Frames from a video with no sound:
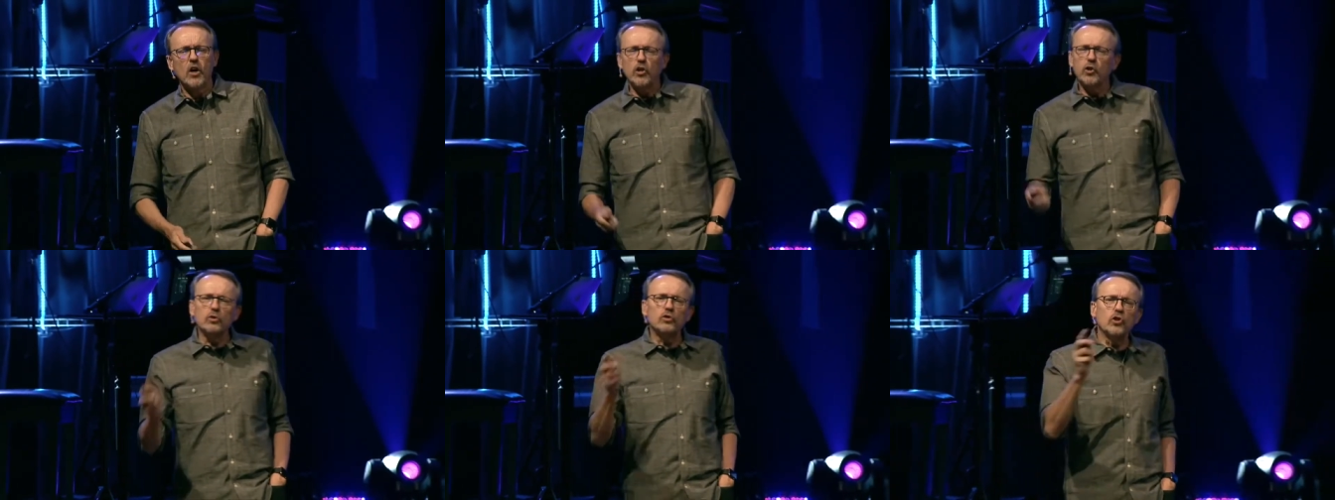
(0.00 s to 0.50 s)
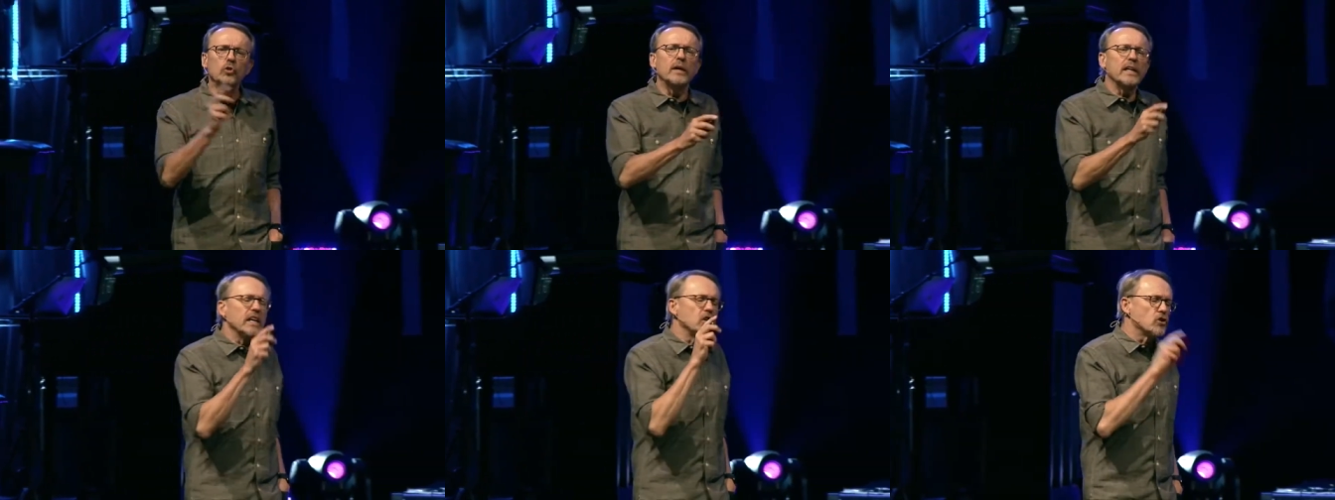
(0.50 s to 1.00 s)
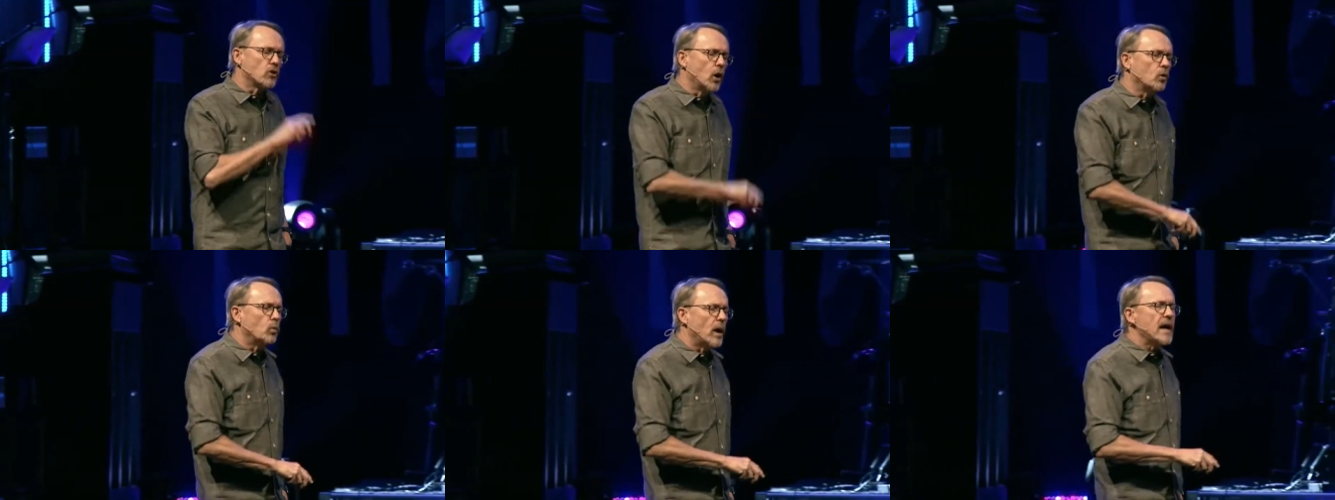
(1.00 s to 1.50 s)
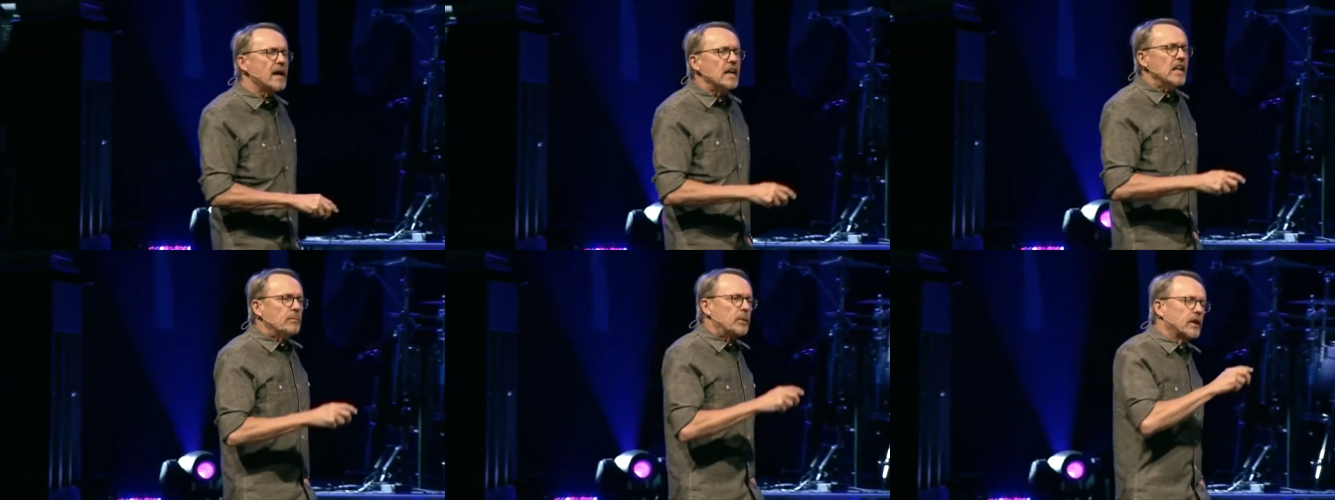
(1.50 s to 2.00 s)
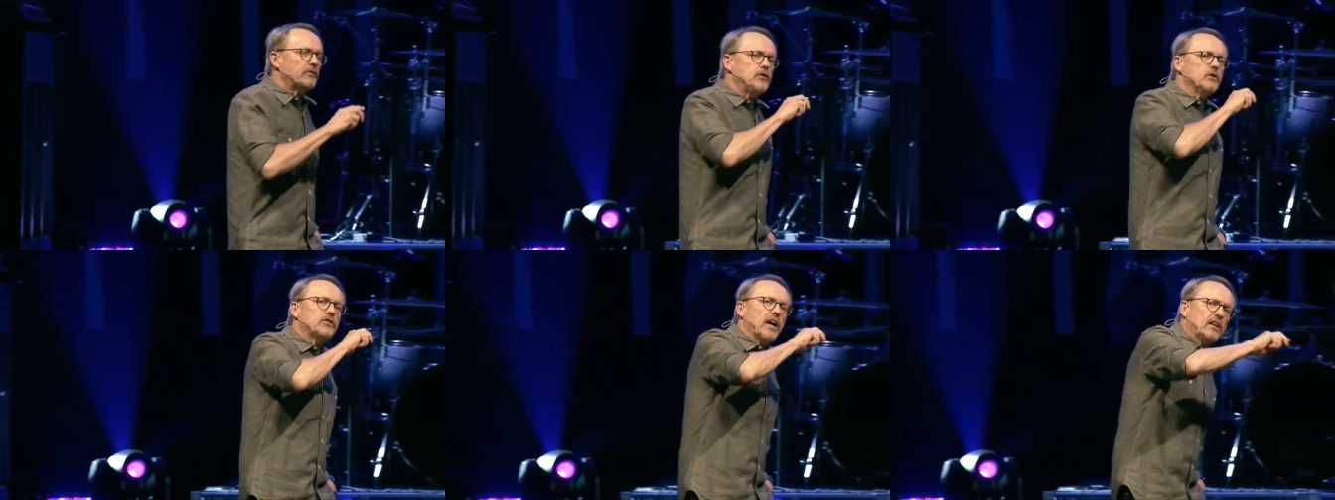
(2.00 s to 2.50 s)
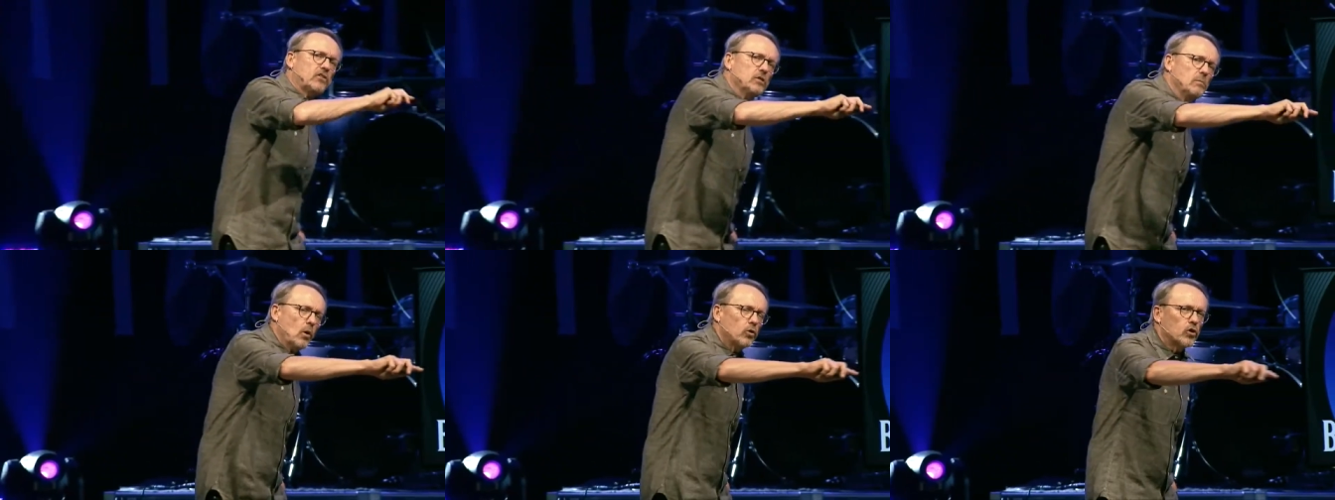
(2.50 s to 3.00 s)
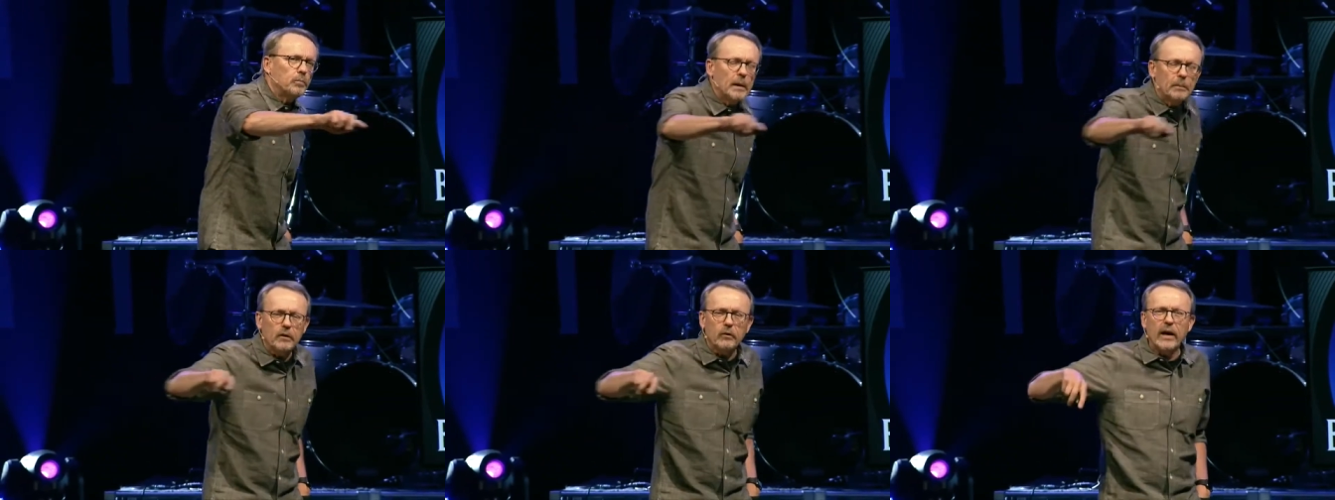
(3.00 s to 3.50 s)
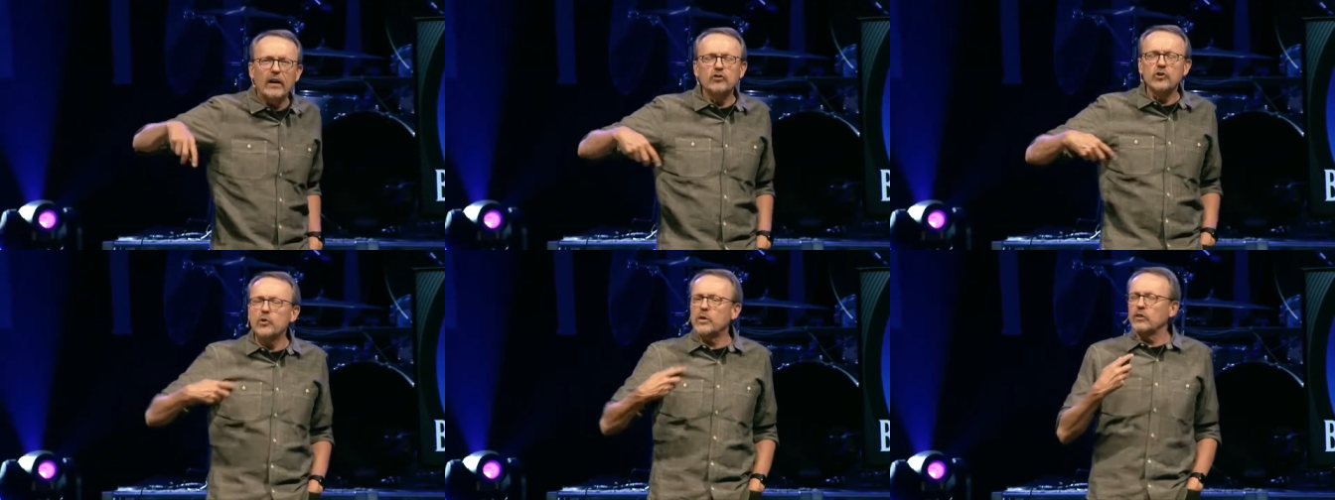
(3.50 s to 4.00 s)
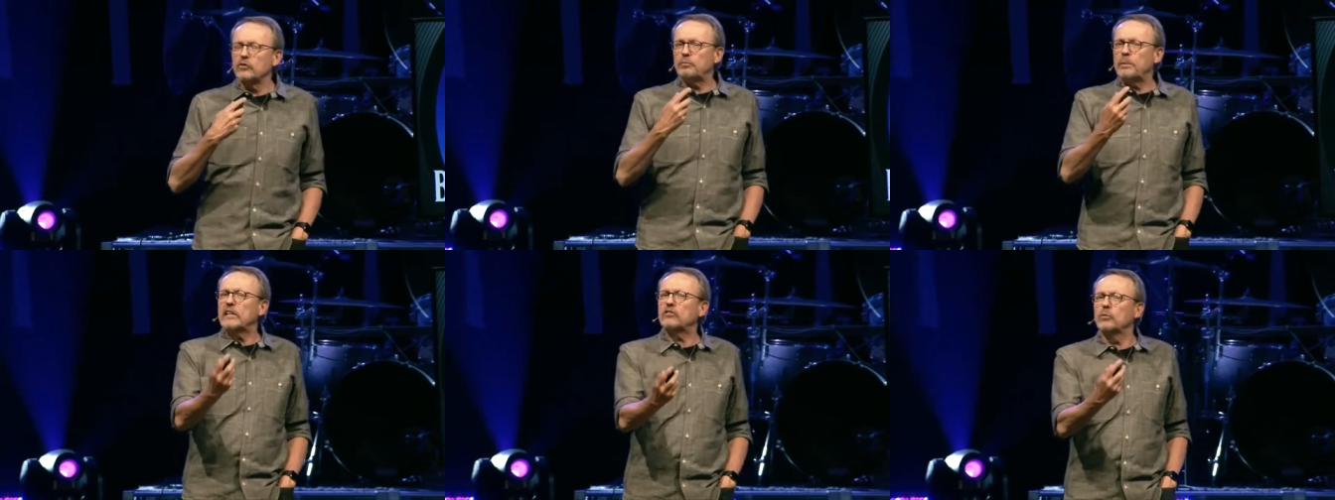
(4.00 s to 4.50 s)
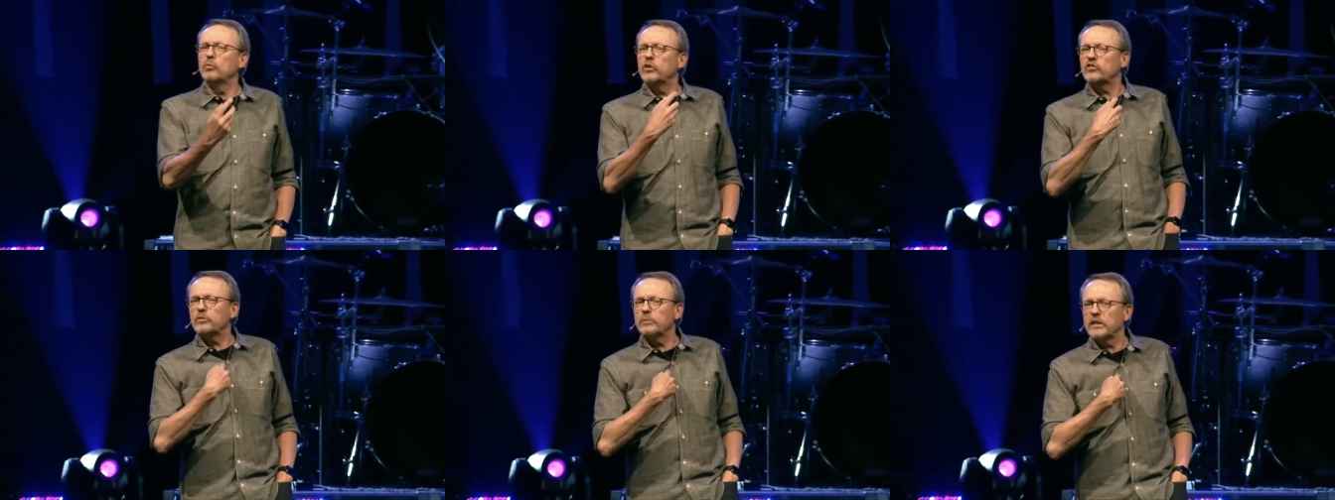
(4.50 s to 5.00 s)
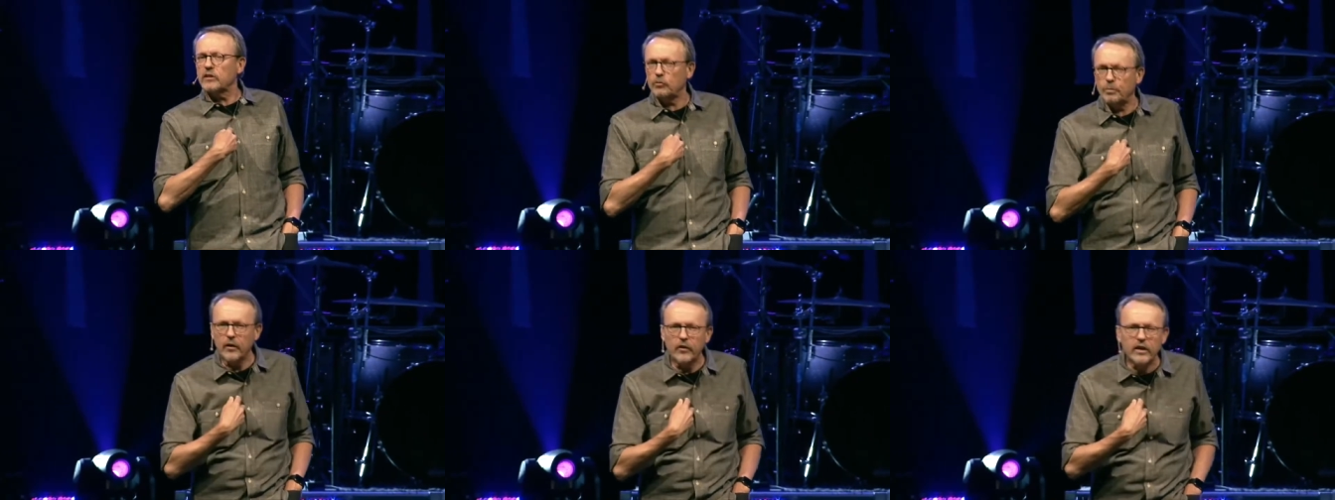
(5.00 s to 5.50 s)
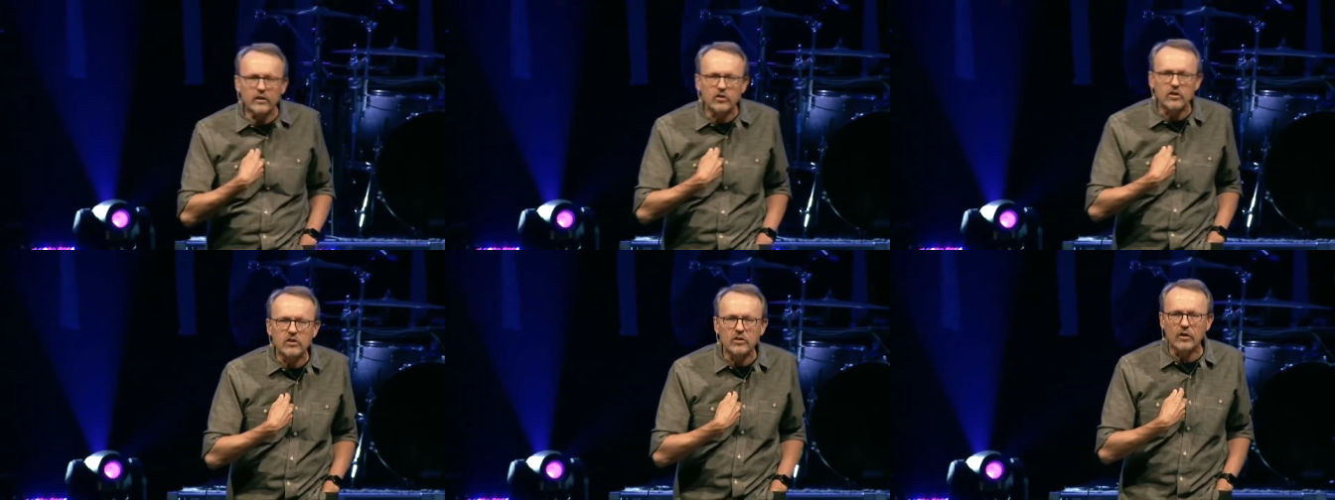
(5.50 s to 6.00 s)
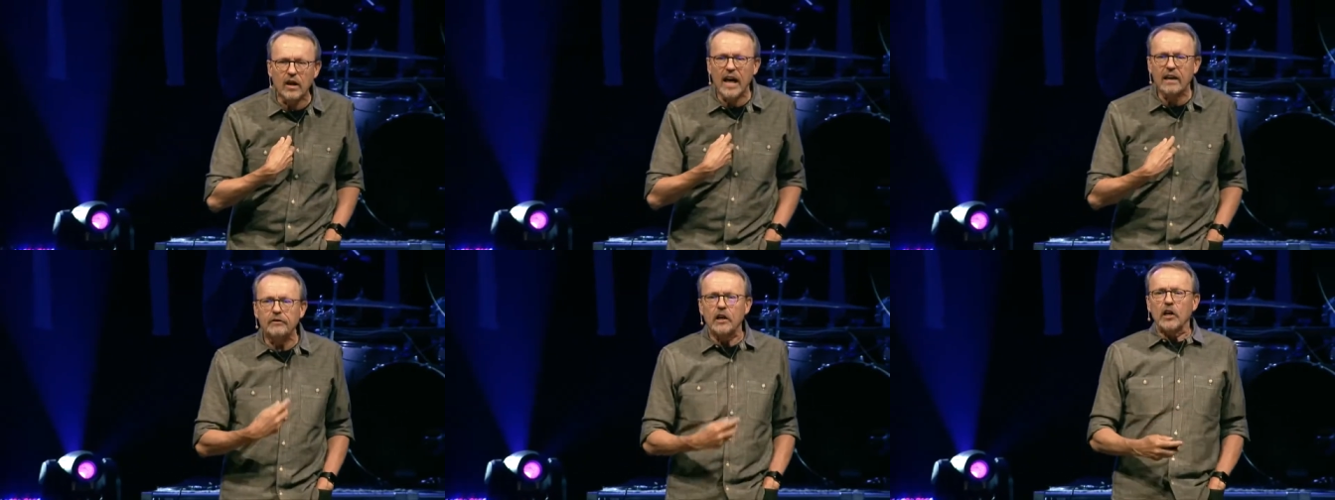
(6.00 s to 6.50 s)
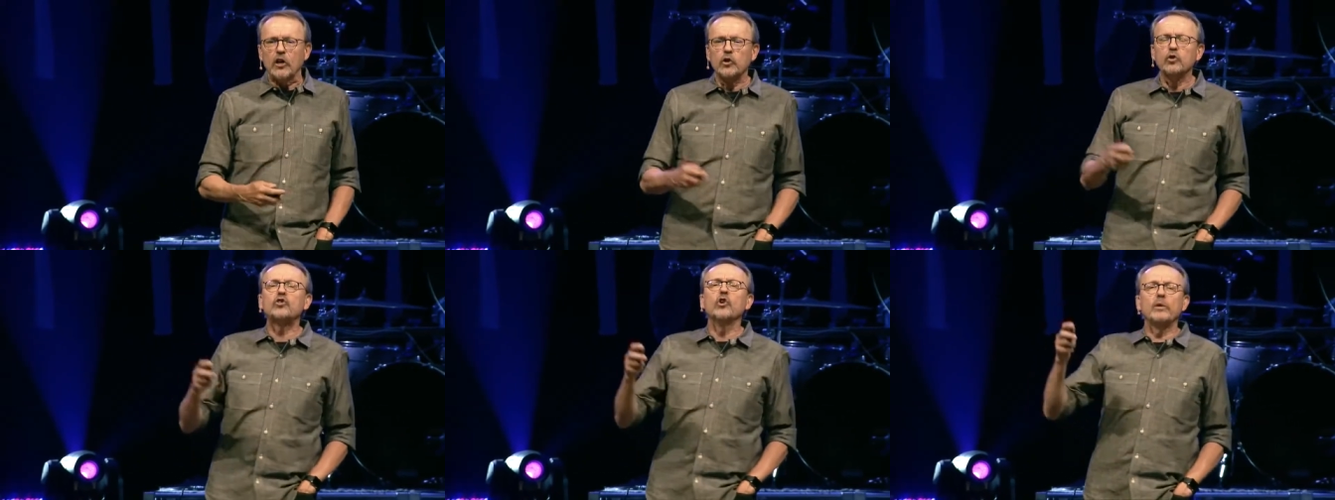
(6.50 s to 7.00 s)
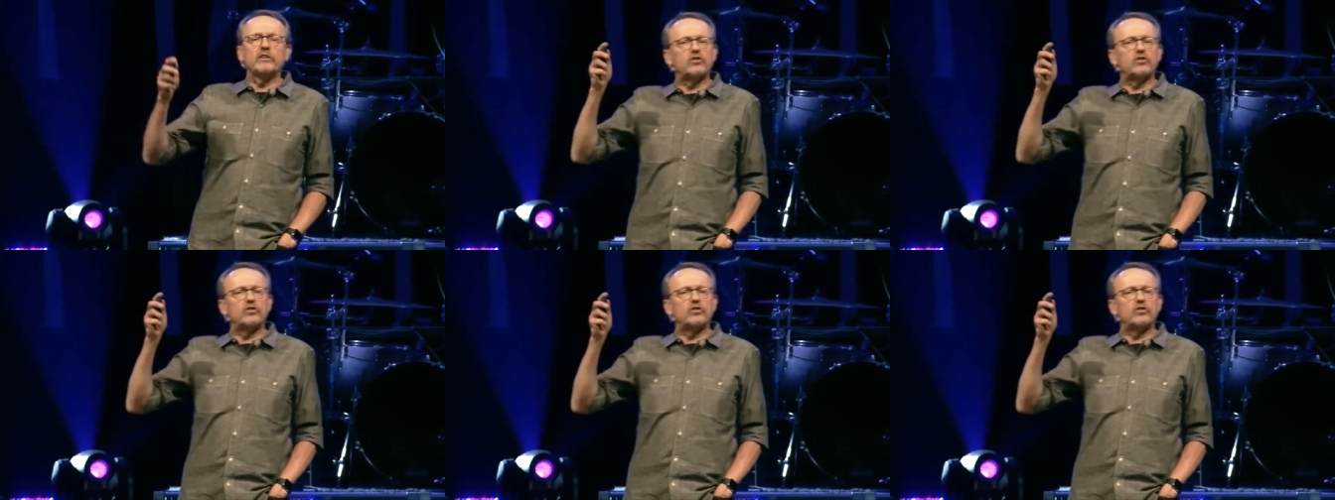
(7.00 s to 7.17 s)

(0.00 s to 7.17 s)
You'll do it in your own way, but if you've got some older people around you who can speak some wisdom and experience into your life, you'll do it